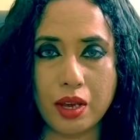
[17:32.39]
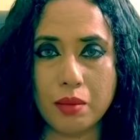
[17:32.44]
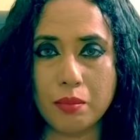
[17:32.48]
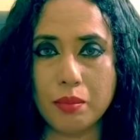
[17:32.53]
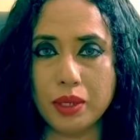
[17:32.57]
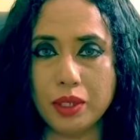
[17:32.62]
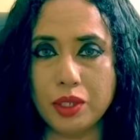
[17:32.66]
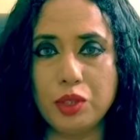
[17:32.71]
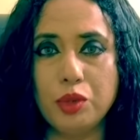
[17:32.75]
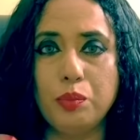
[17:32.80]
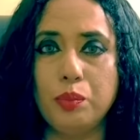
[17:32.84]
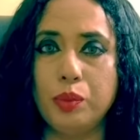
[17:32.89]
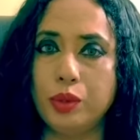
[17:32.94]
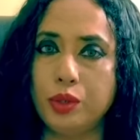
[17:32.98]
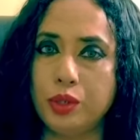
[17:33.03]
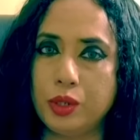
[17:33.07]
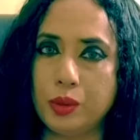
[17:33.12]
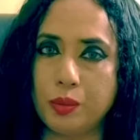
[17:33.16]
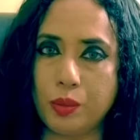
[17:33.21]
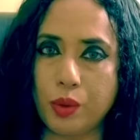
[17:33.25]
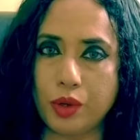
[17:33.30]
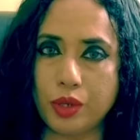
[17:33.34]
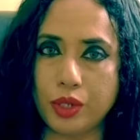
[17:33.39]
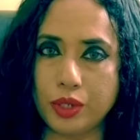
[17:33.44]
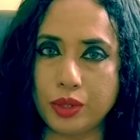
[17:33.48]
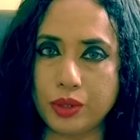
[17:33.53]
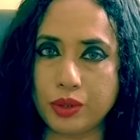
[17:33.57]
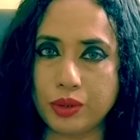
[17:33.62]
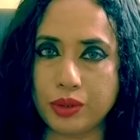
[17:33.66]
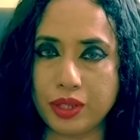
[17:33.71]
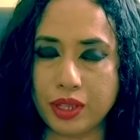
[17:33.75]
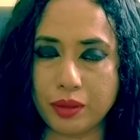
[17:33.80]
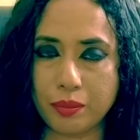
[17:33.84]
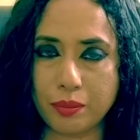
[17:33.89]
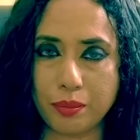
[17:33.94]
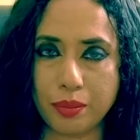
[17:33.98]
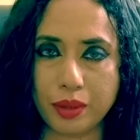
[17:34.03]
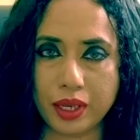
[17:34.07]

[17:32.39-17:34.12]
but you put your body through that